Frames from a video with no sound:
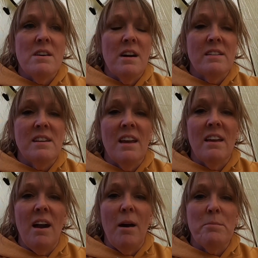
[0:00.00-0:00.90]
a
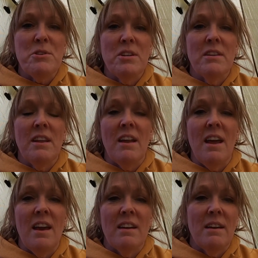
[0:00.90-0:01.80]
tent option that
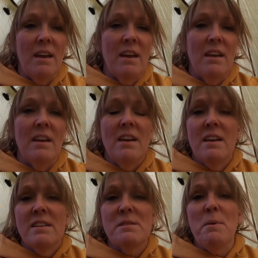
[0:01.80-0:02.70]
had a
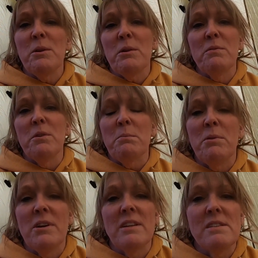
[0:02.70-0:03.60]
smaller
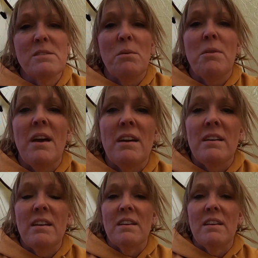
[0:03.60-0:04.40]
footprint, so that